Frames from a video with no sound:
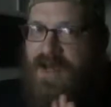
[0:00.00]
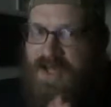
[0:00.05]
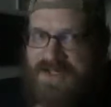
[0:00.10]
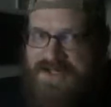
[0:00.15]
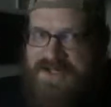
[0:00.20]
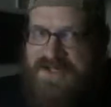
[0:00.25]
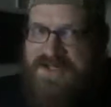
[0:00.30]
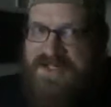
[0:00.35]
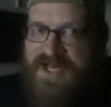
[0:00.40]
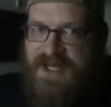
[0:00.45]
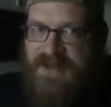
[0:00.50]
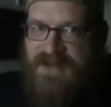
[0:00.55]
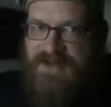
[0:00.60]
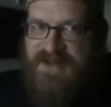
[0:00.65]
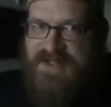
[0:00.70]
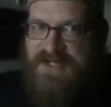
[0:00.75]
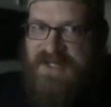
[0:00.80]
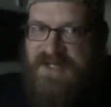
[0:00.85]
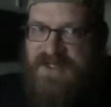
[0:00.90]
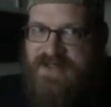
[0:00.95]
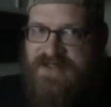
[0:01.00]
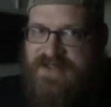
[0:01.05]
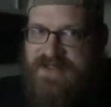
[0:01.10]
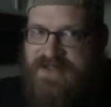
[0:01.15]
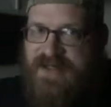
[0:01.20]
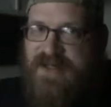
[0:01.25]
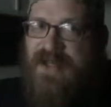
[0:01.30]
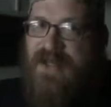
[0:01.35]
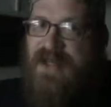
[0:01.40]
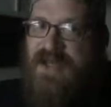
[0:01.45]
as the title says,
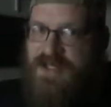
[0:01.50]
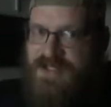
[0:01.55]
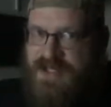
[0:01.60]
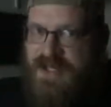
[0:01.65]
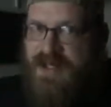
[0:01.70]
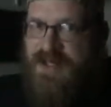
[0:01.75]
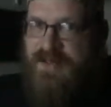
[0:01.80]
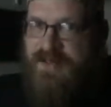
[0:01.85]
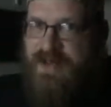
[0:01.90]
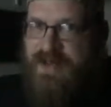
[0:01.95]
is all